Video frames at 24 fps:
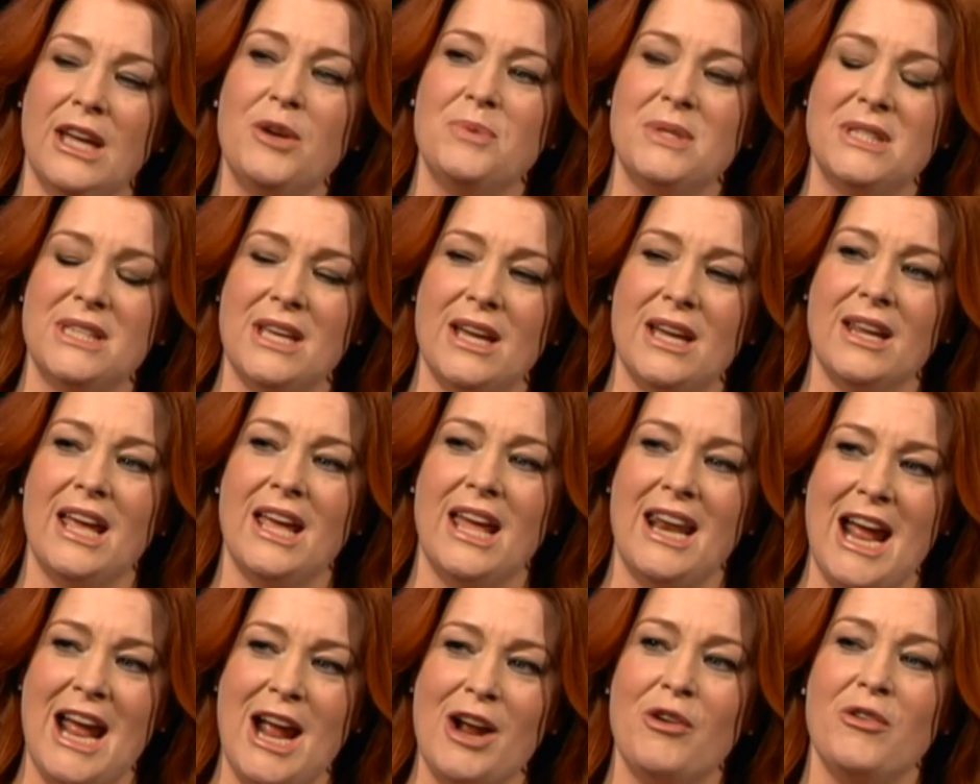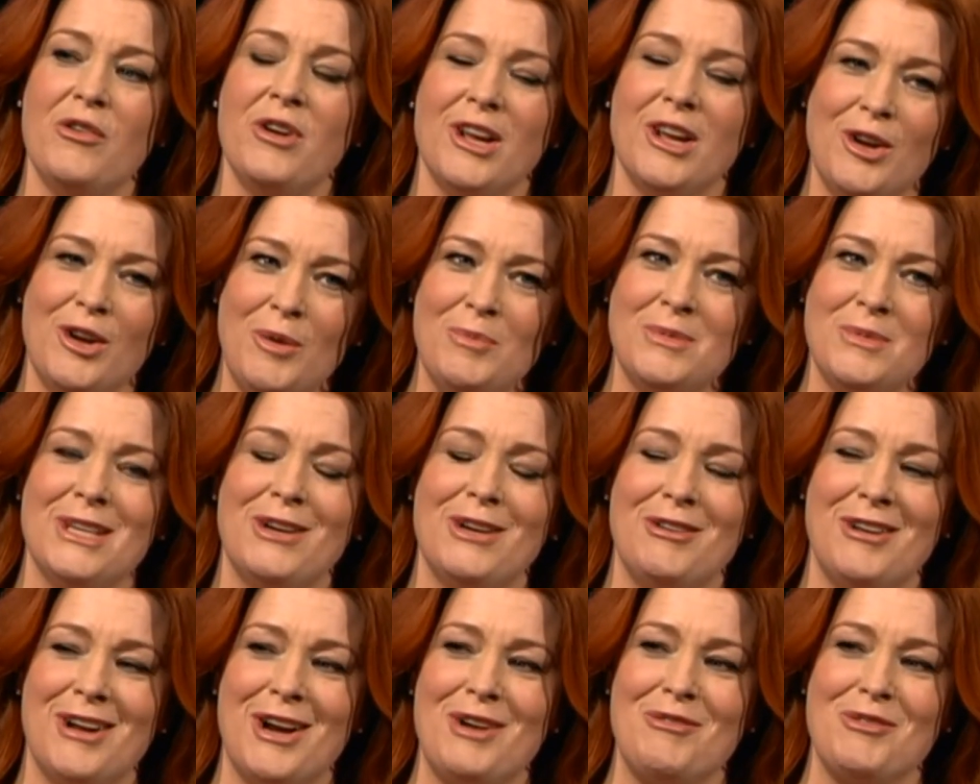Get upset, get angry, it
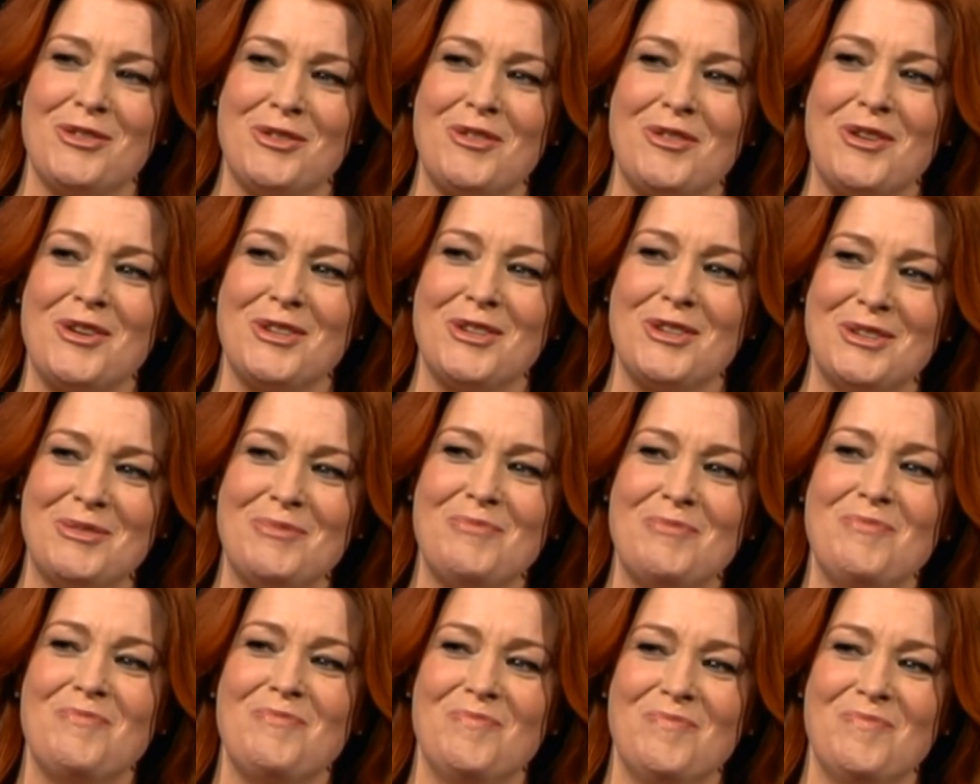comes out in Irish first.